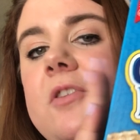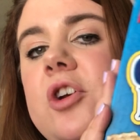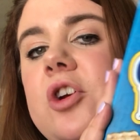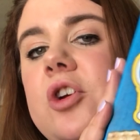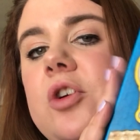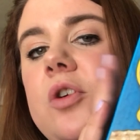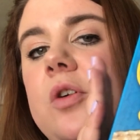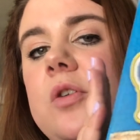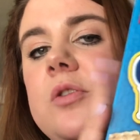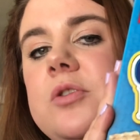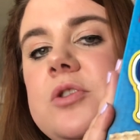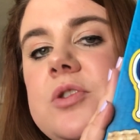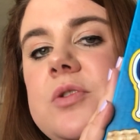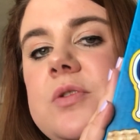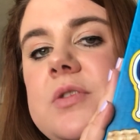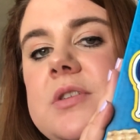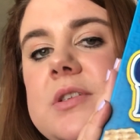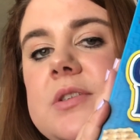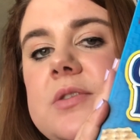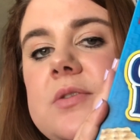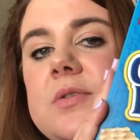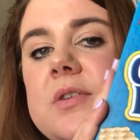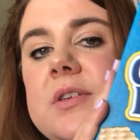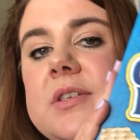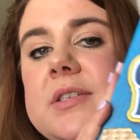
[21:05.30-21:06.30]
of your grocery
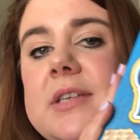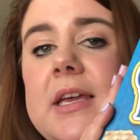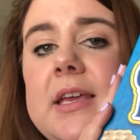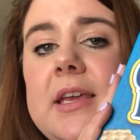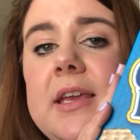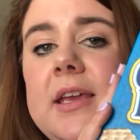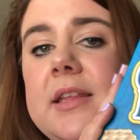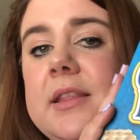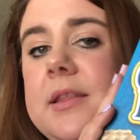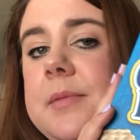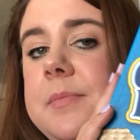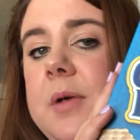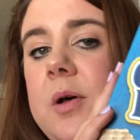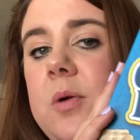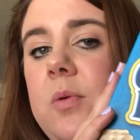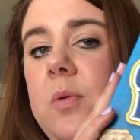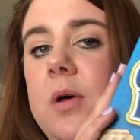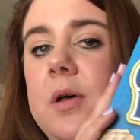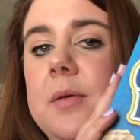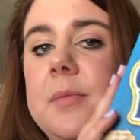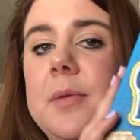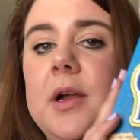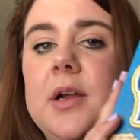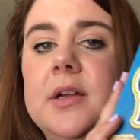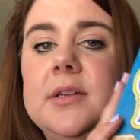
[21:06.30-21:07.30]
stores, I can get them at
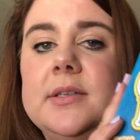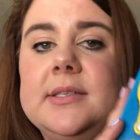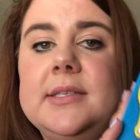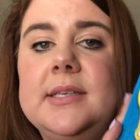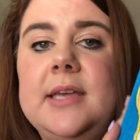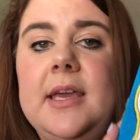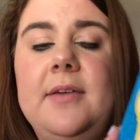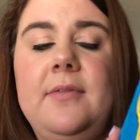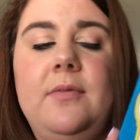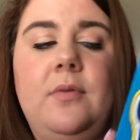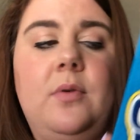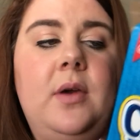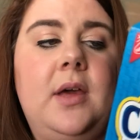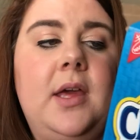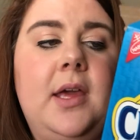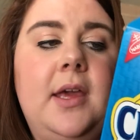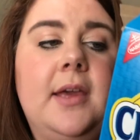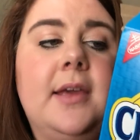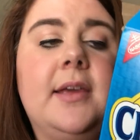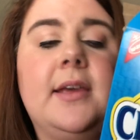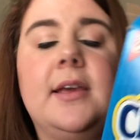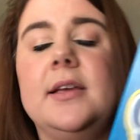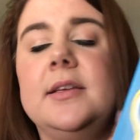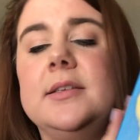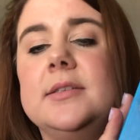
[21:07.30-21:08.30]
Walmart,
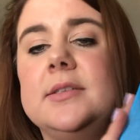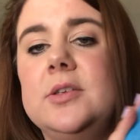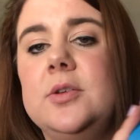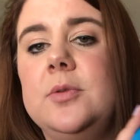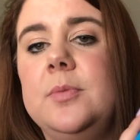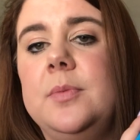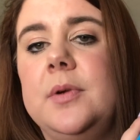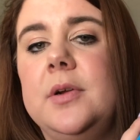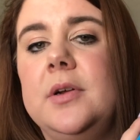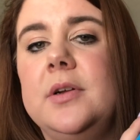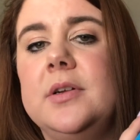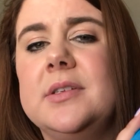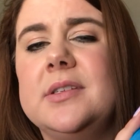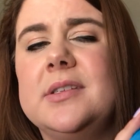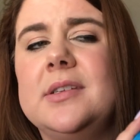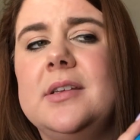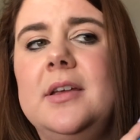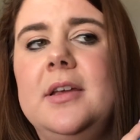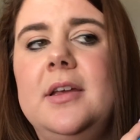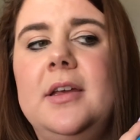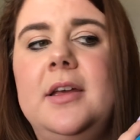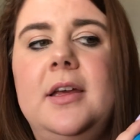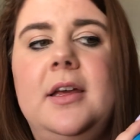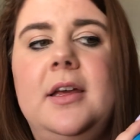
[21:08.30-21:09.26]
Safeway, King Soopers,